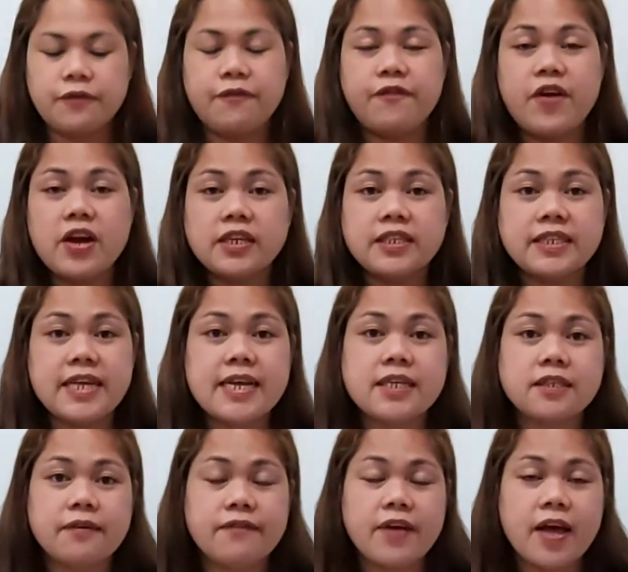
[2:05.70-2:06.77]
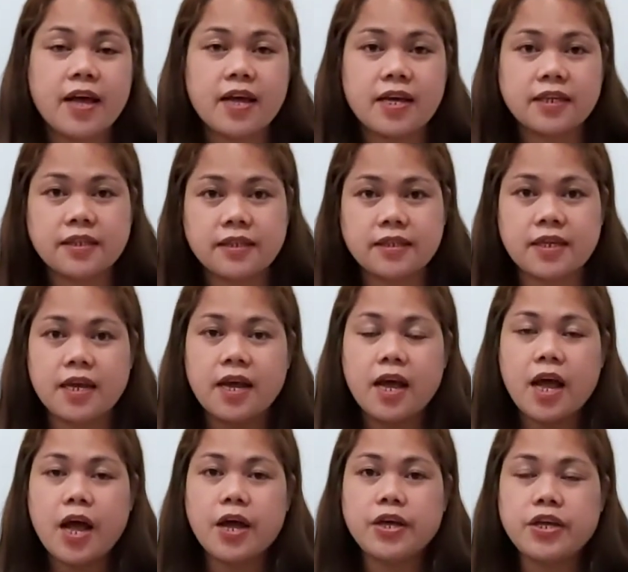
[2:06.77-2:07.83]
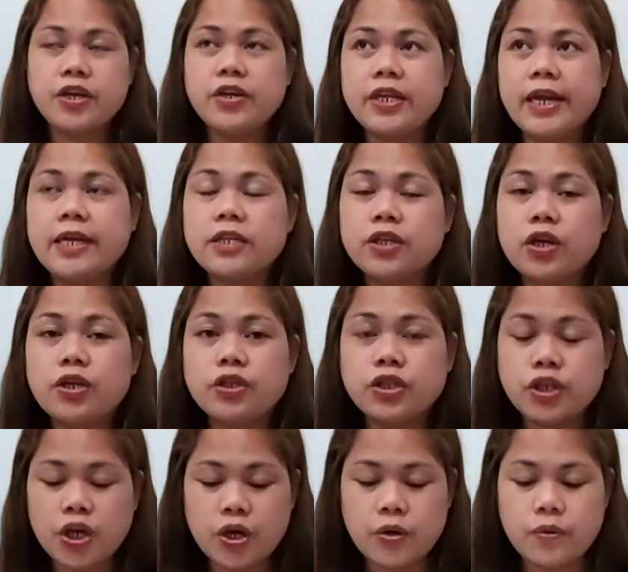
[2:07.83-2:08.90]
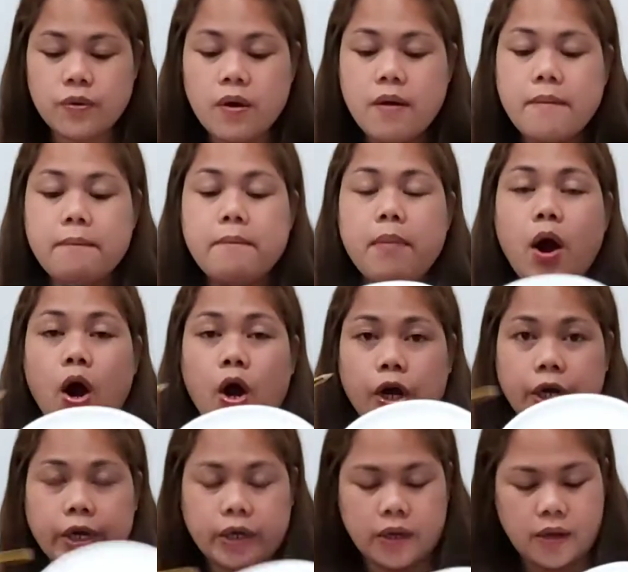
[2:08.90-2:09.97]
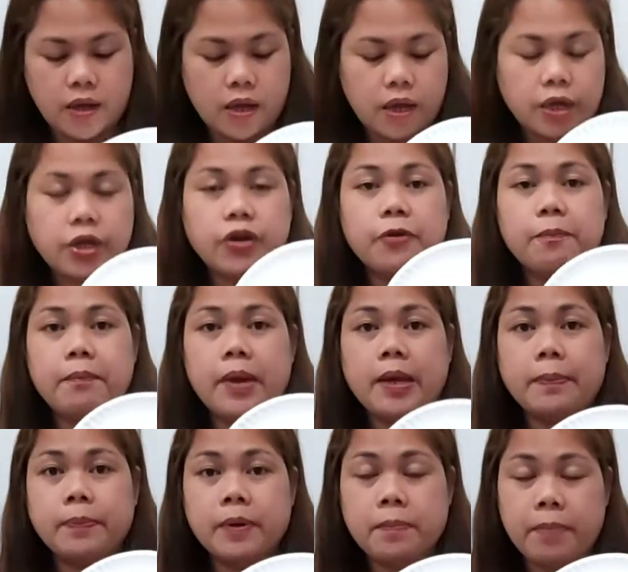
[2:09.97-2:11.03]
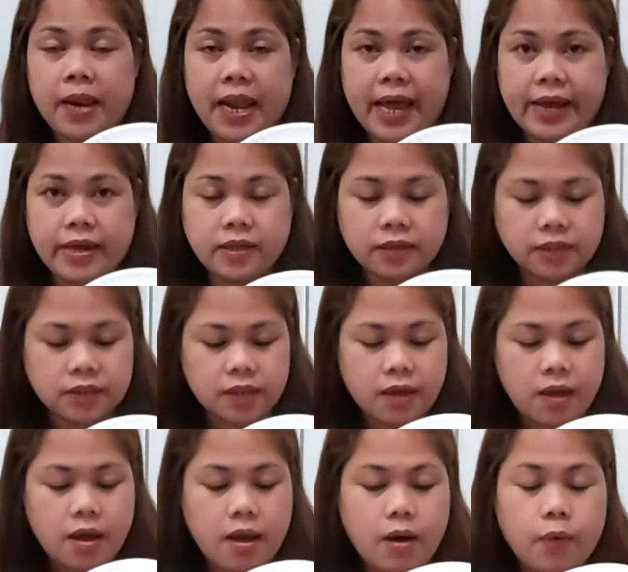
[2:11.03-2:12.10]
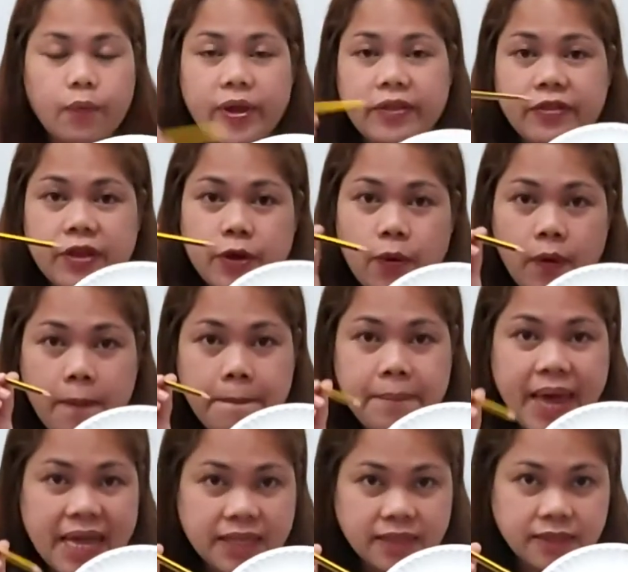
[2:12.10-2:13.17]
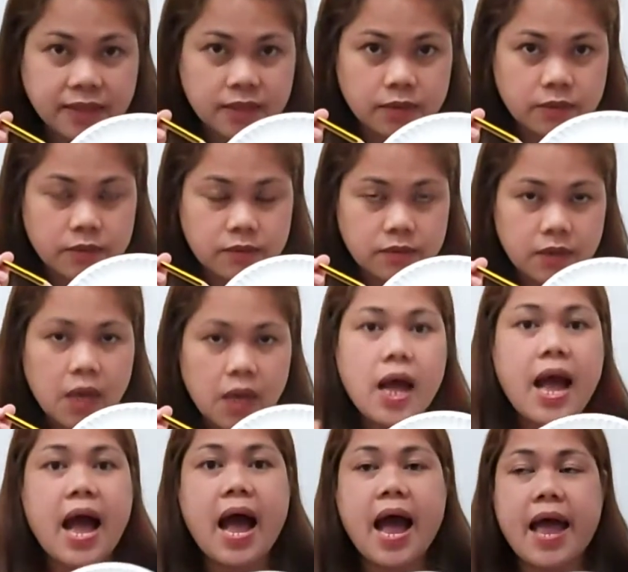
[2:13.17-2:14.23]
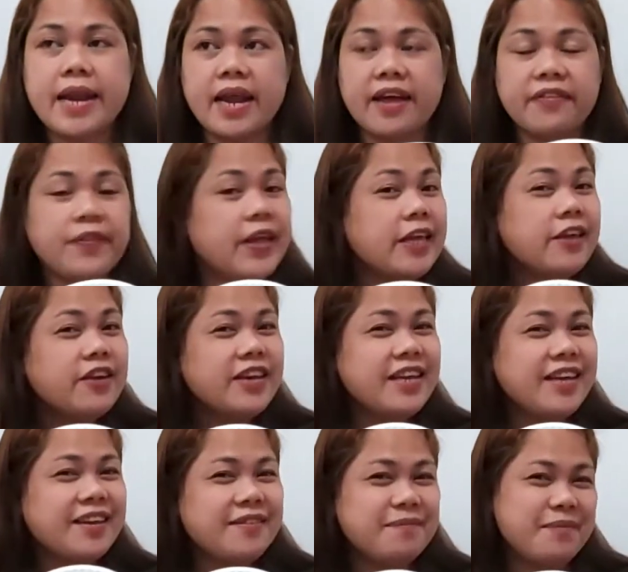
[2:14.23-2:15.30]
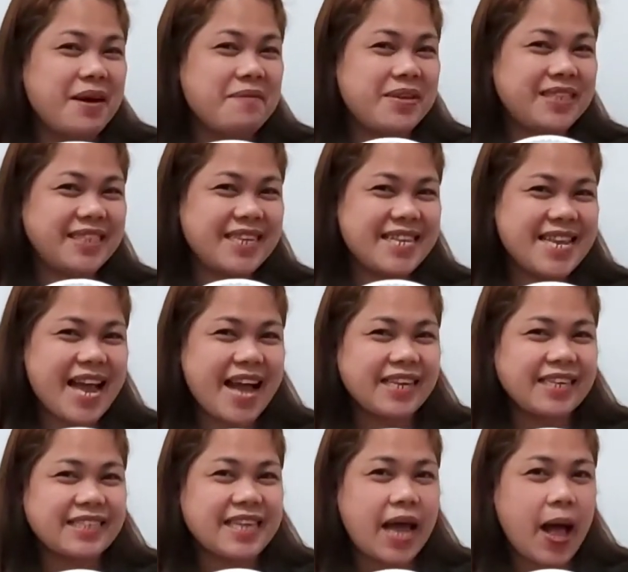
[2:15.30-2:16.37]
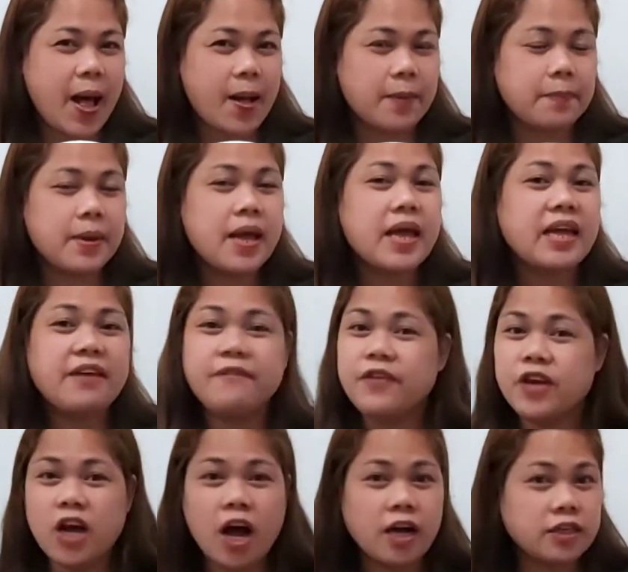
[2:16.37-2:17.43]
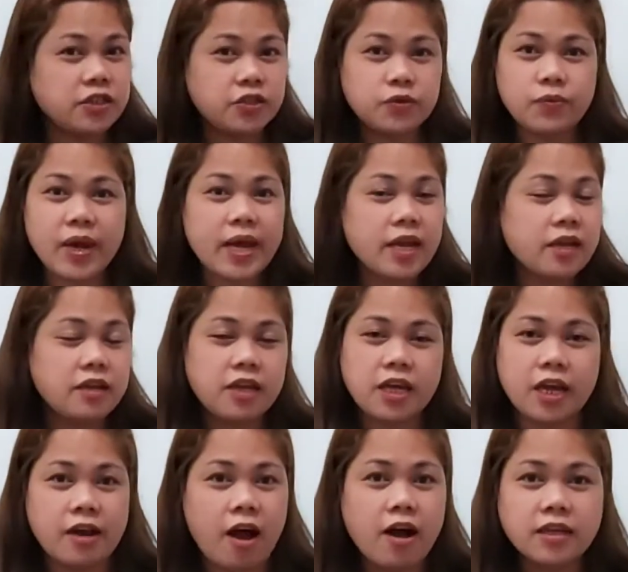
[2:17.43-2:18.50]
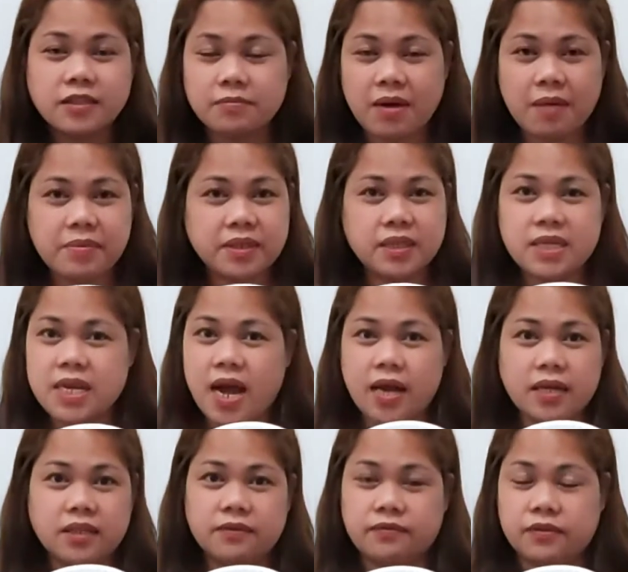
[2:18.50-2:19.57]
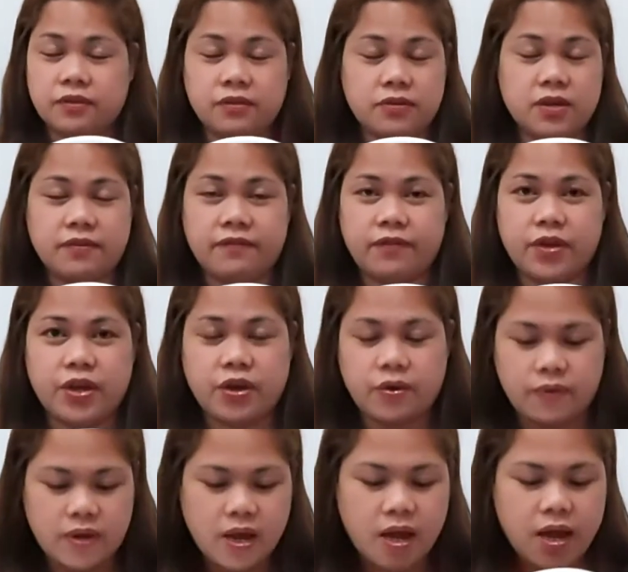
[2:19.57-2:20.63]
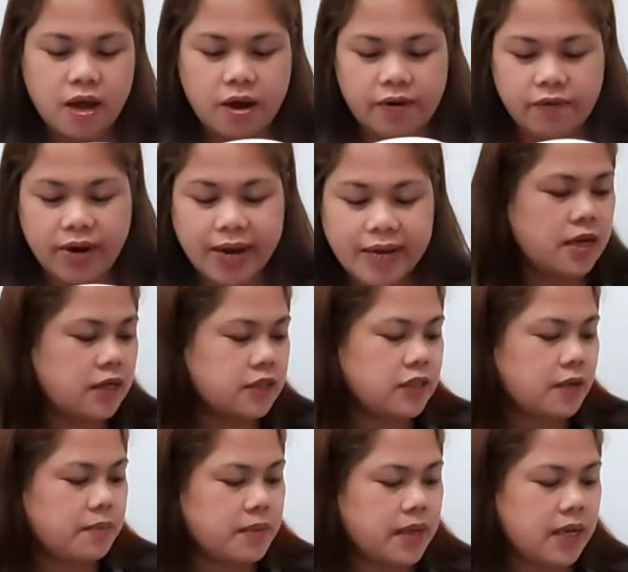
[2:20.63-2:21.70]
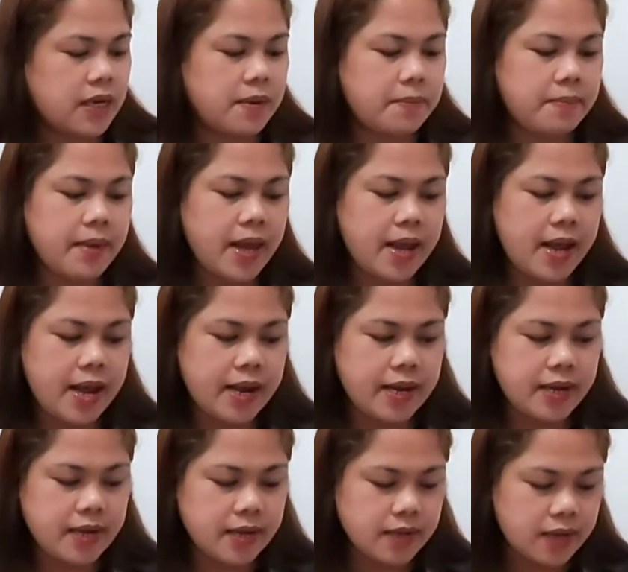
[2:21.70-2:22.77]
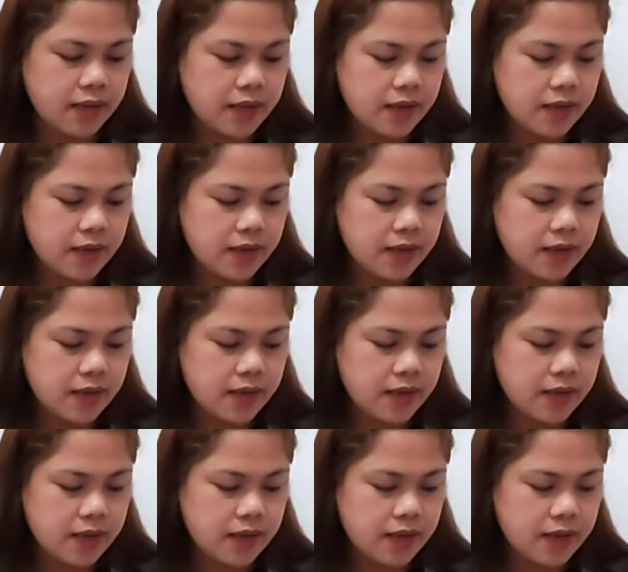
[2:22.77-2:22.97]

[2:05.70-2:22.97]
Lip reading: first things first, you need to mark your paper plate with your pencil. And I think you need mommies and daddies' help. If you can't do it, you can ask mommies and daddies to do it for you. All right, so I'm gonna make